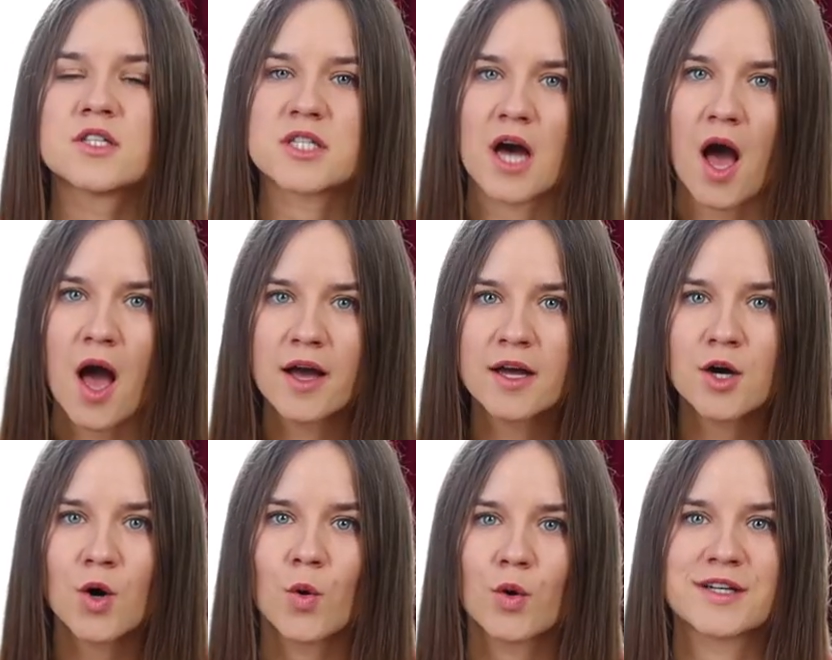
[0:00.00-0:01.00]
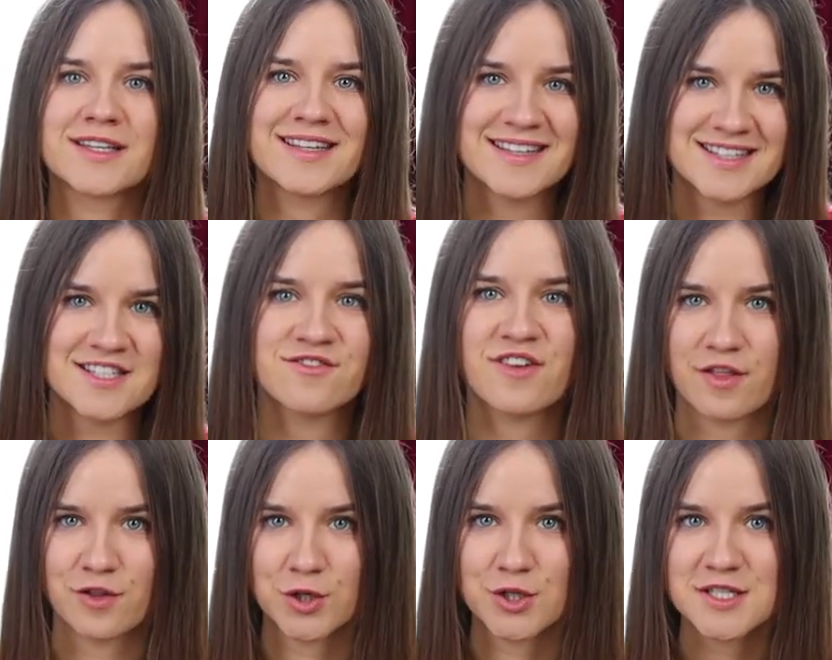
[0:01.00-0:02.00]
duck or geese
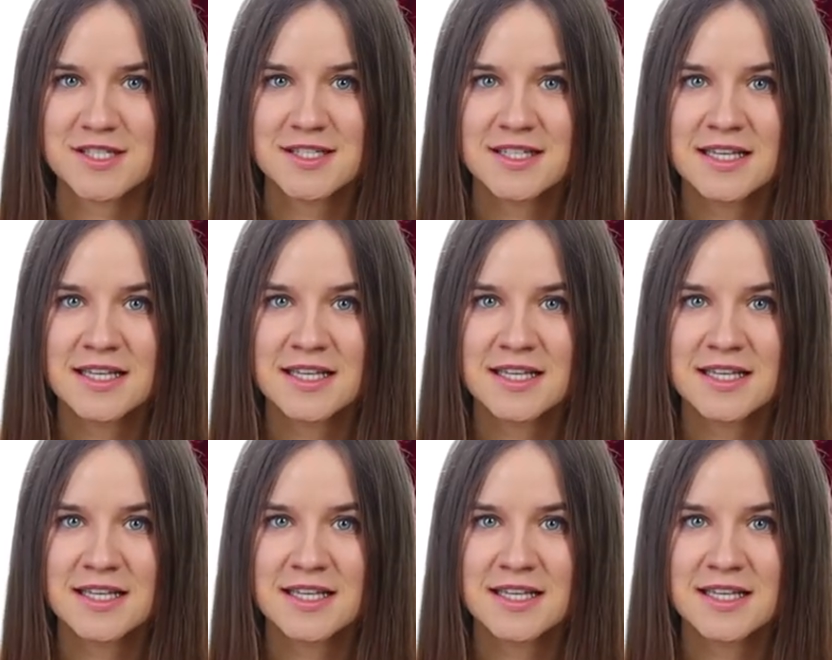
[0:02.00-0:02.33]
feathers.